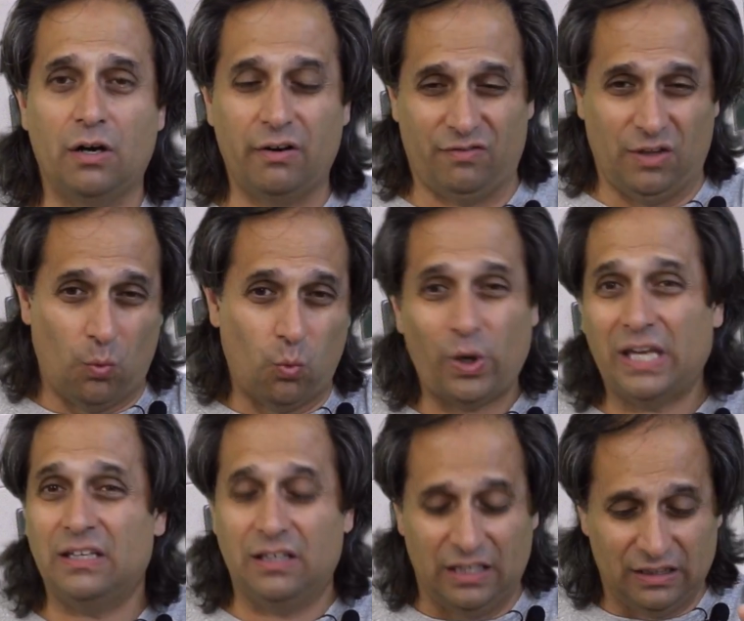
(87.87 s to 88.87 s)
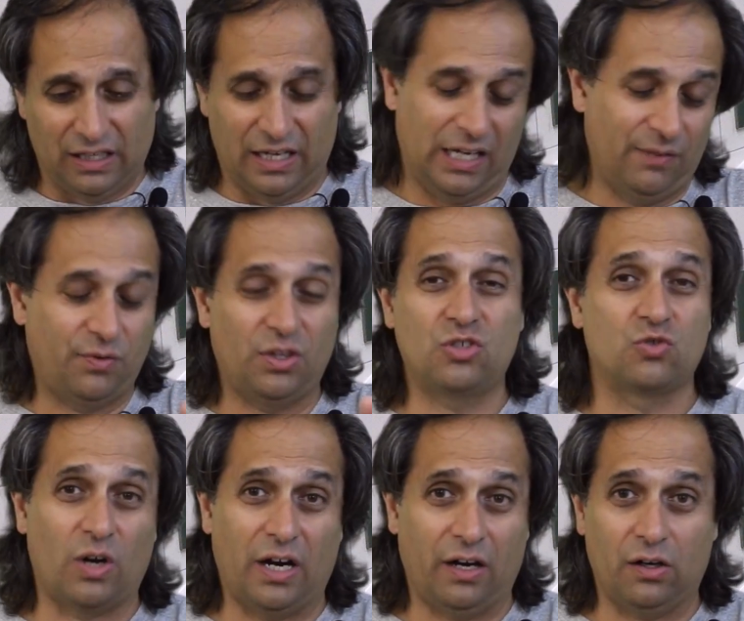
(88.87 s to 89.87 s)
hurry if they're waiting in line for the
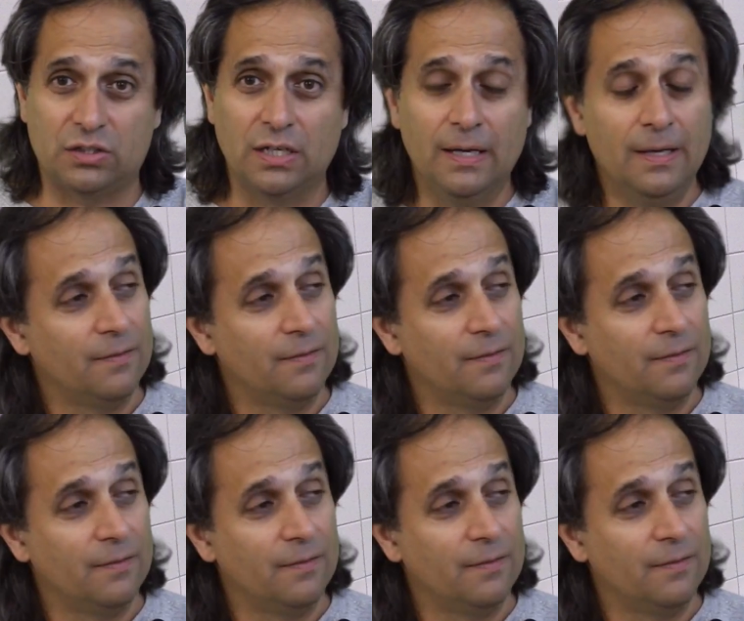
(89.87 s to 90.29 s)
dryers.